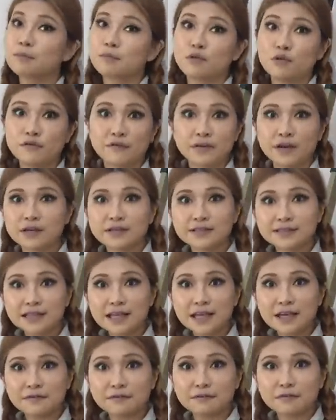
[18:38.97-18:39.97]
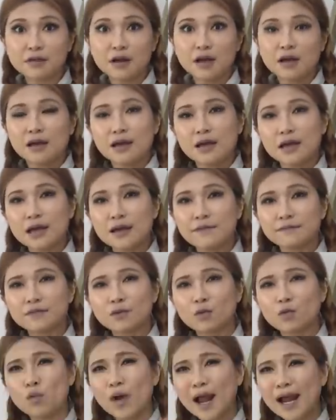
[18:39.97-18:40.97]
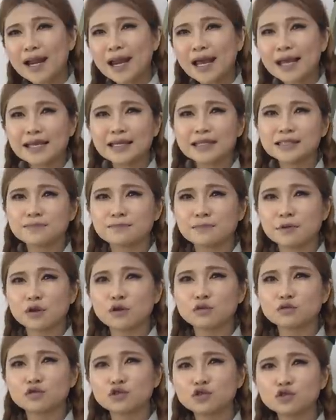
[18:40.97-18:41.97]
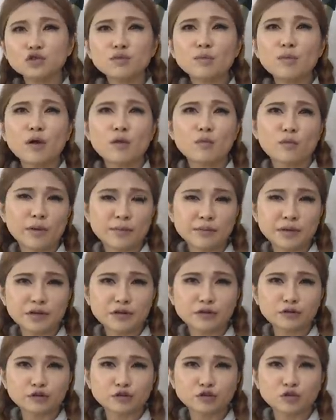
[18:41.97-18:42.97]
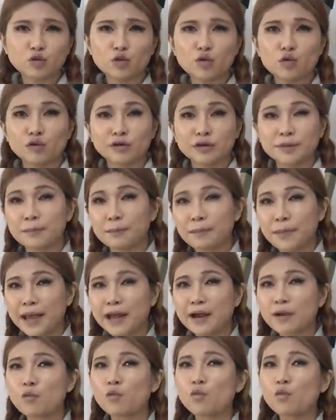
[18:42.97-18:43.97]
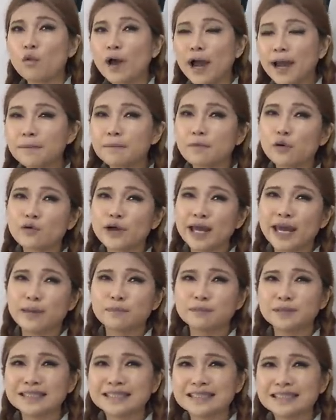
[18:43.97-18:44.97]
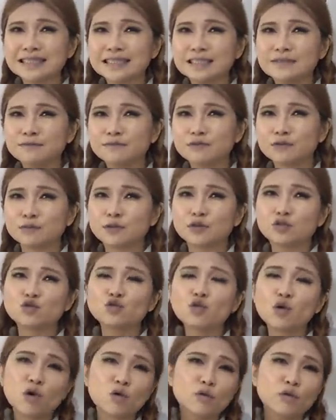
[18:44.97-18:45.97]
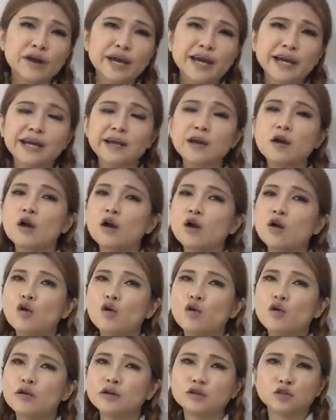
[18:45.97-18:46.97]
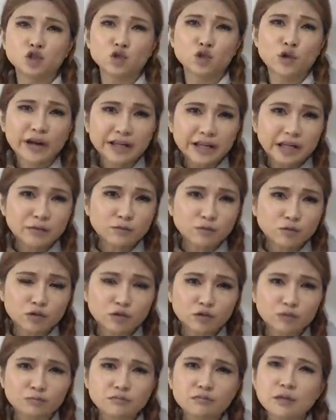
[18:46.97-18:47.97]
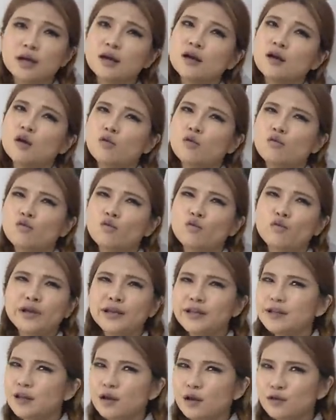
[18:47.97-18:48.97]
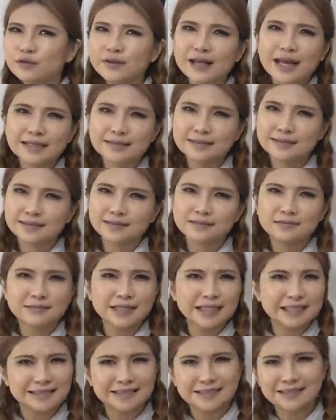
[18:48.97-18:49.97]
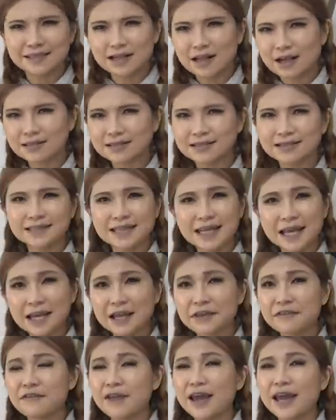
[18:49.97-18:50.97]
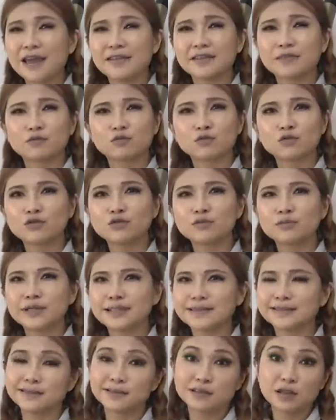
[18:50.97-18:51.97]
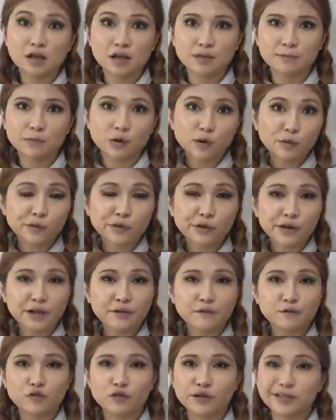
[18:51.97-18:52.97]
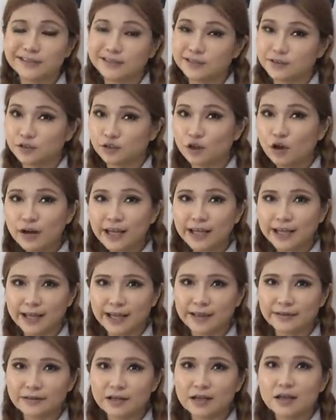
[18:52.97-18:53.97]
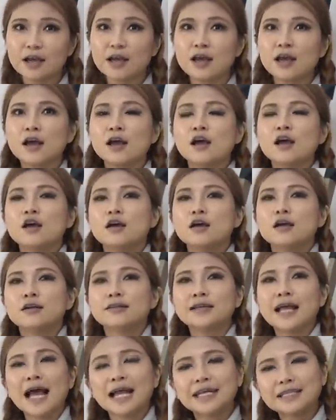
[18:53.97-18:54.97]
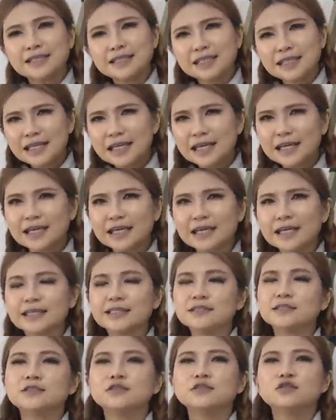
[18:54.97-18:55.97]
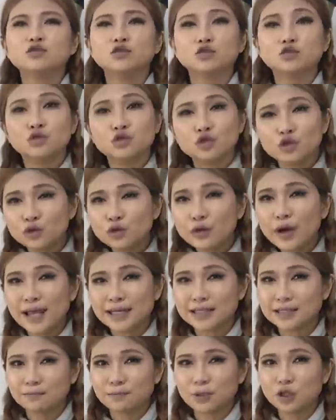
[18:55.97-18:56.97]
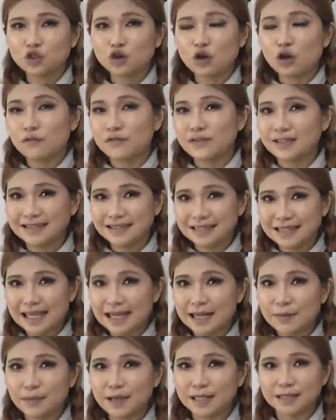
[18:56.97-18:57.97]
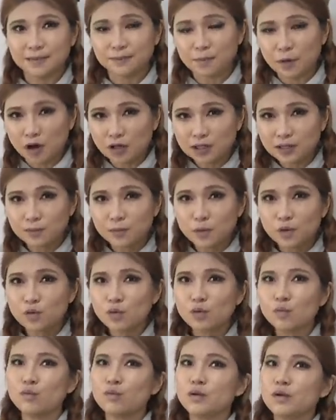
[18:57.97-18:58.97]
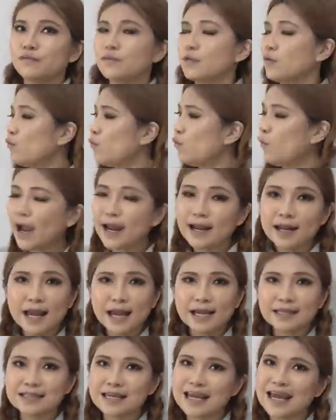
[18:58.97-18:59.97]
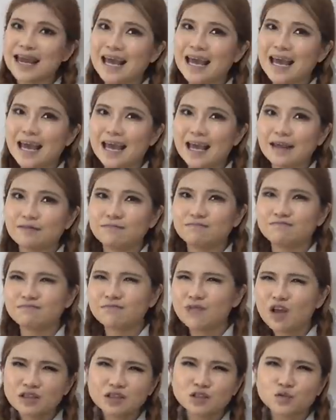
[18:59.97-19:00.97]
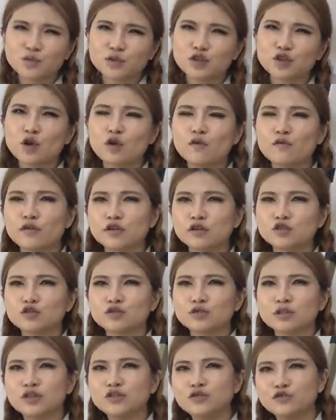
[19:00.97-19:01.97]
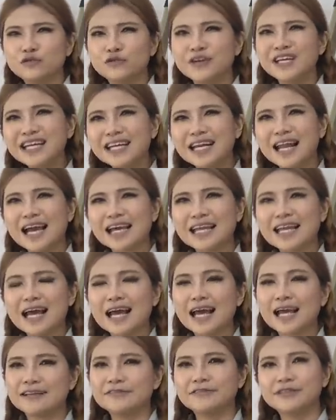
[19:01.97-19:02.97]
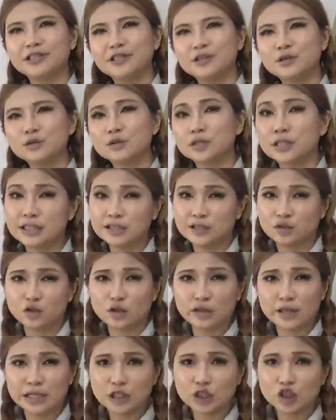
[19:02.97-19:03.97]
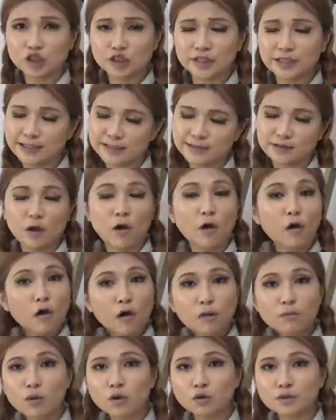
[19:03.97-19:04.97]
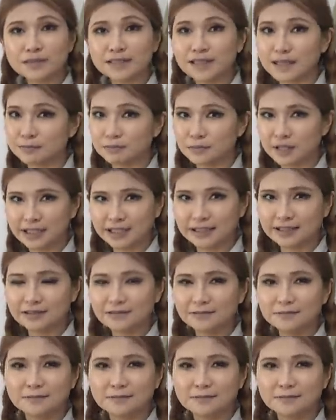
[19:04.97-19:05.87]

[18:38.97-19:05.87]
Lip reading: Perfectly safe. If the white light hits below 2.1 meters or the bare white bulb can be seen from the doorway or adjoining room, we know that it's not safe and the room is not appropriate for installing it. The idea is to do as much of the setup as possible with the white light and not switch over to the UV light until the installation is almost complete.